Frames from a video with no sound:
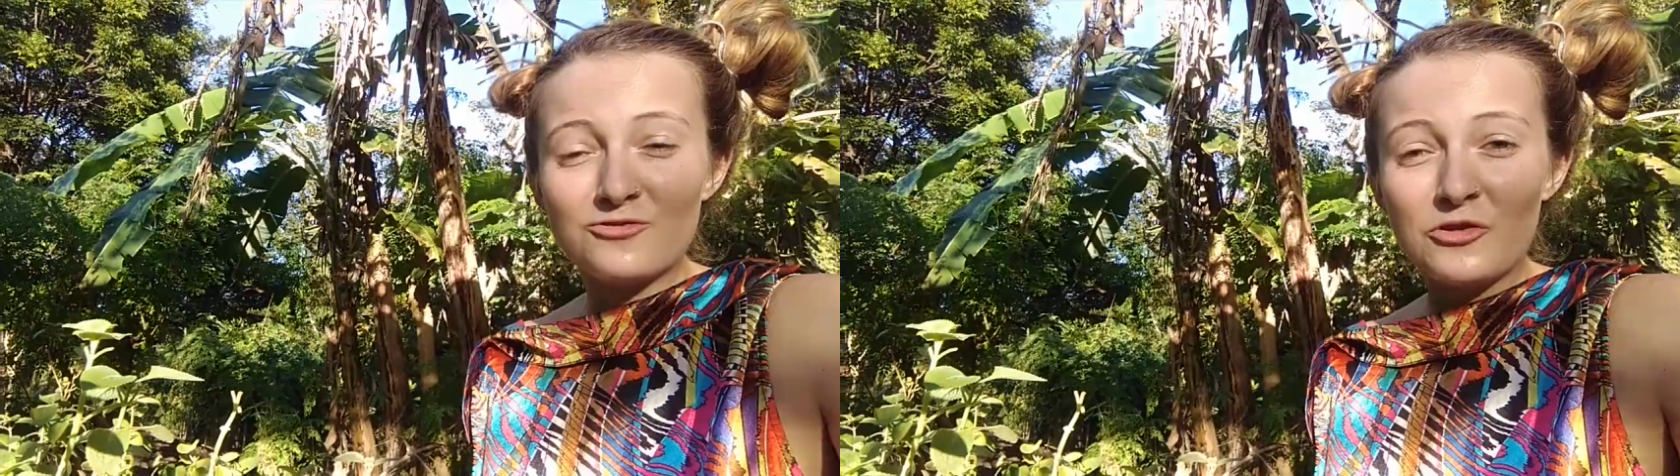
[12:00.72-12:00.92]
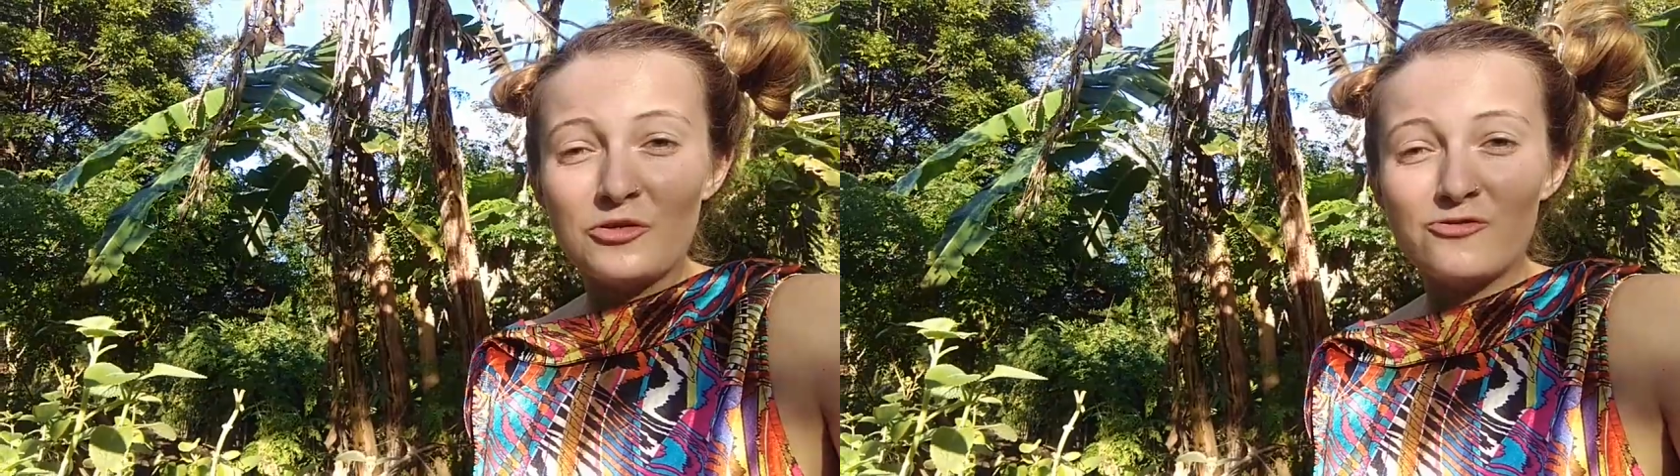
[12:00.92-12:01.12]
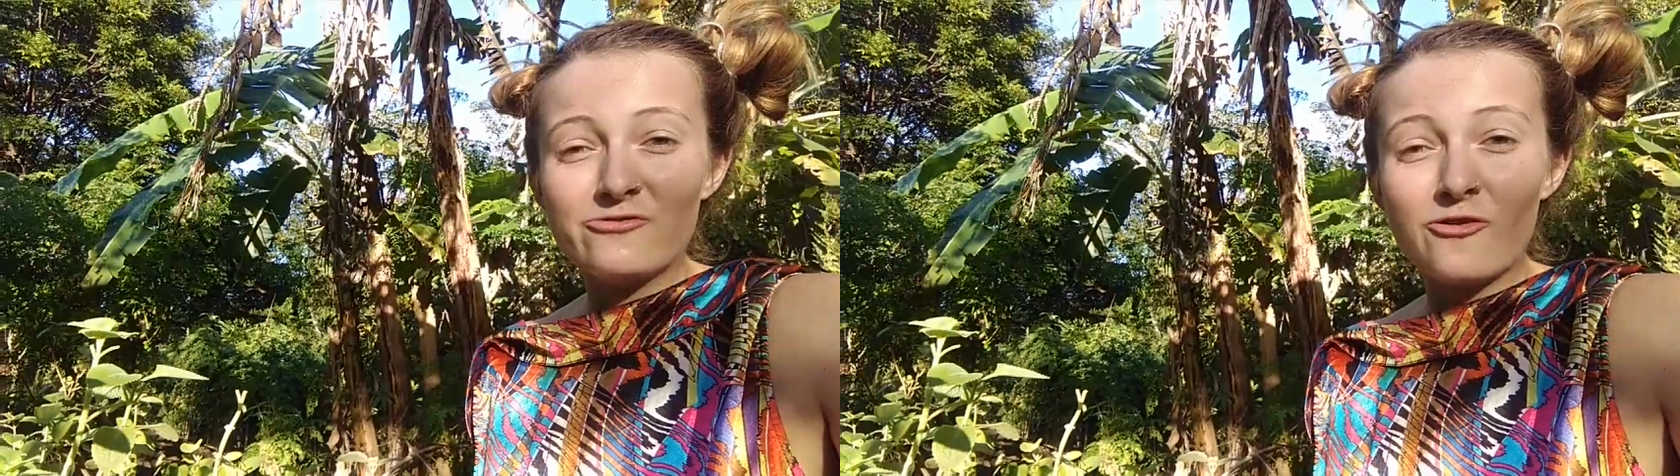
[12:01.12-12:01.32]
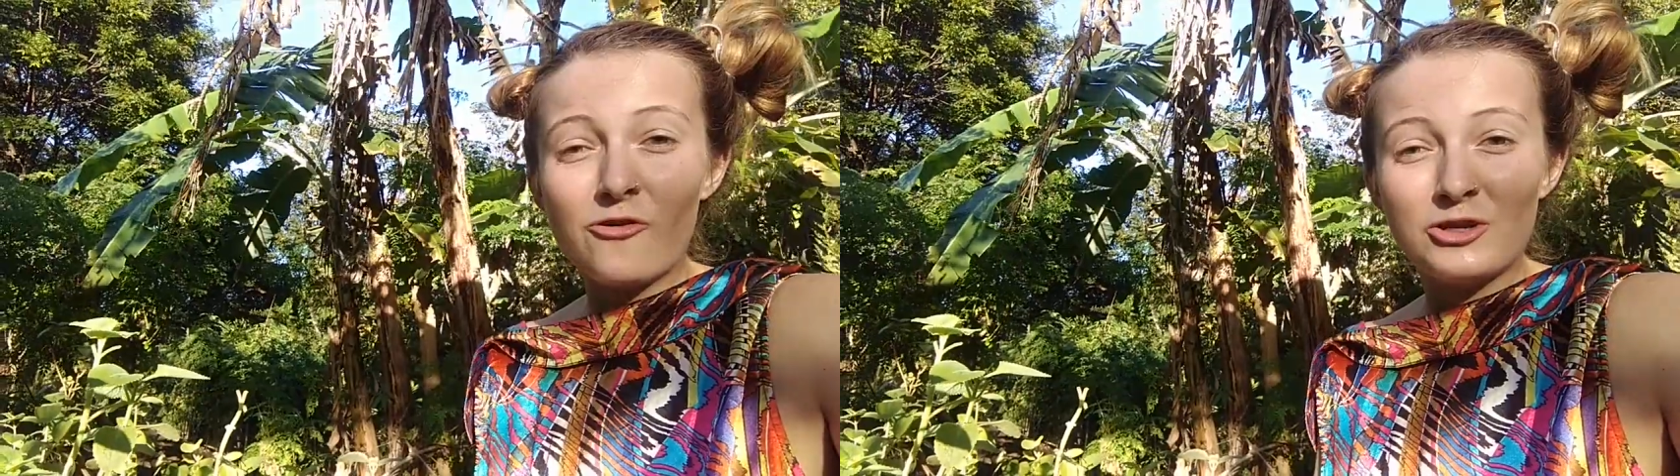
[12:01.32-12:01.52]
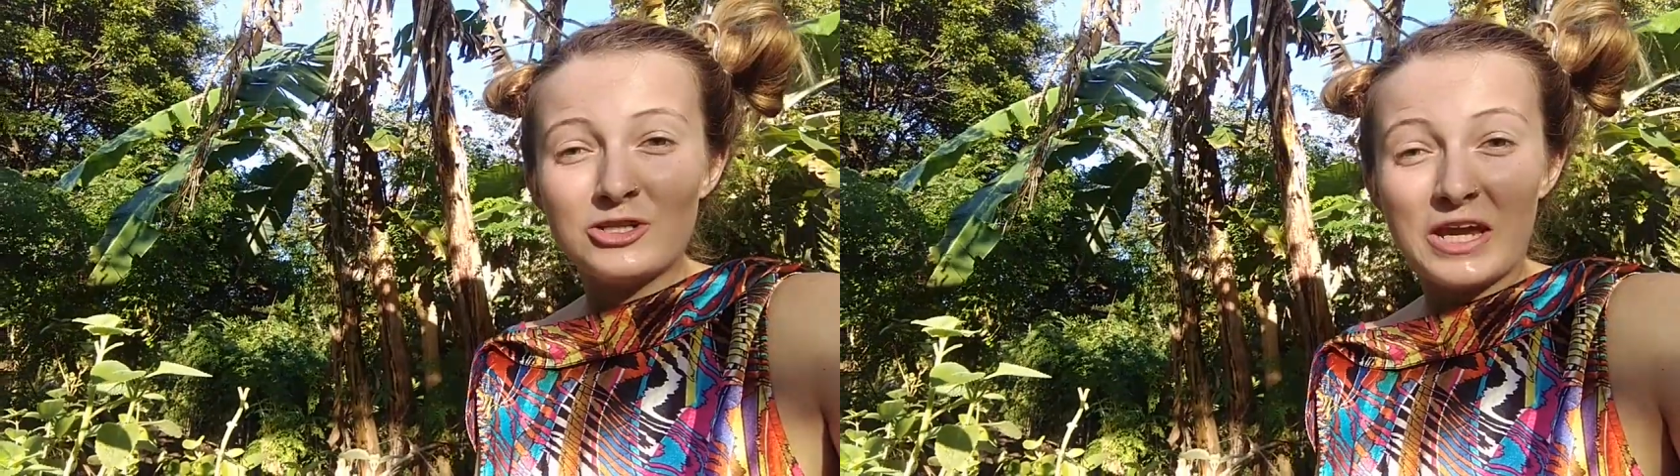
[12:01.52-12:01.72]
fun
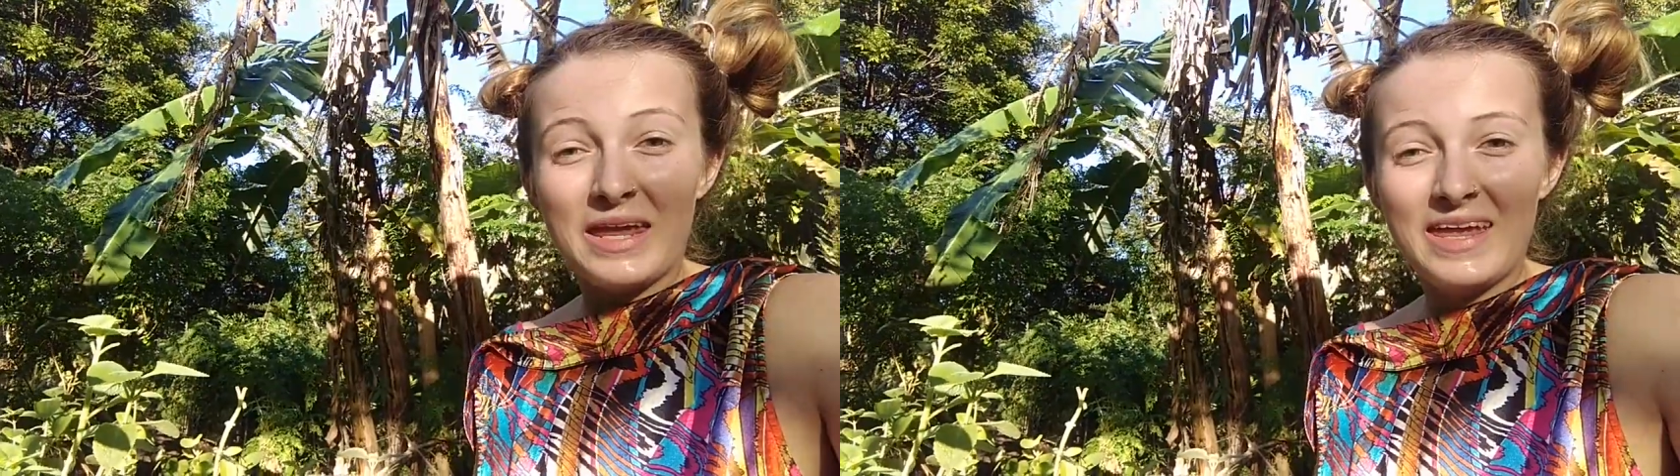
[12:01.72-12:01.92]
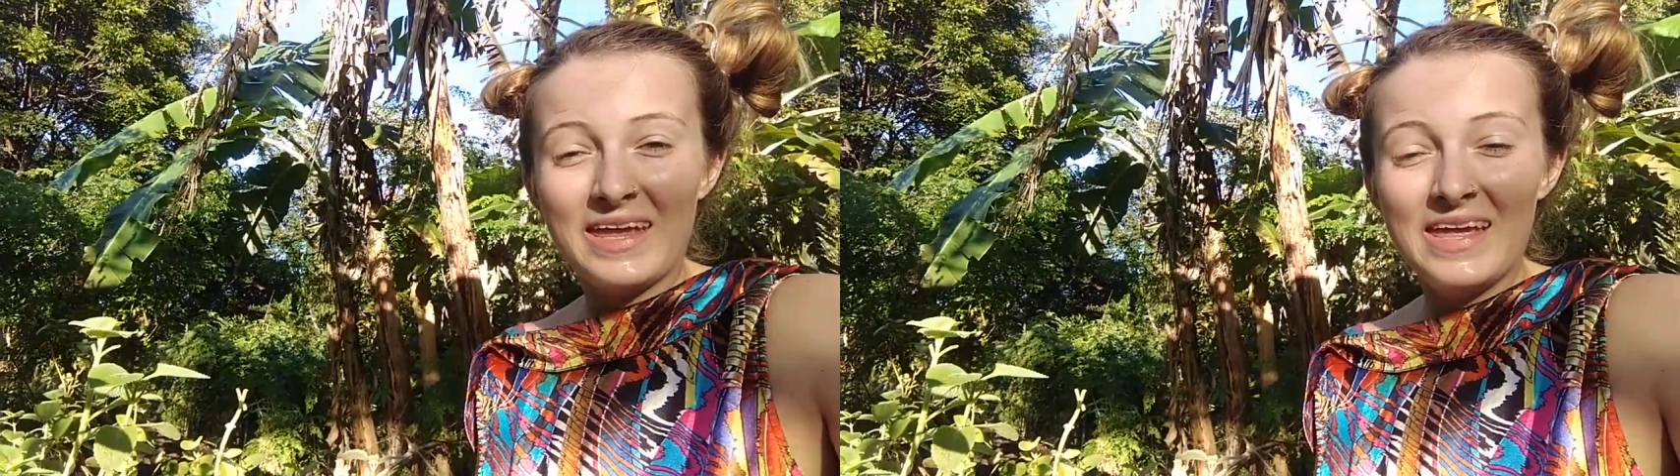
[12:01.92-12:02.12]
foraging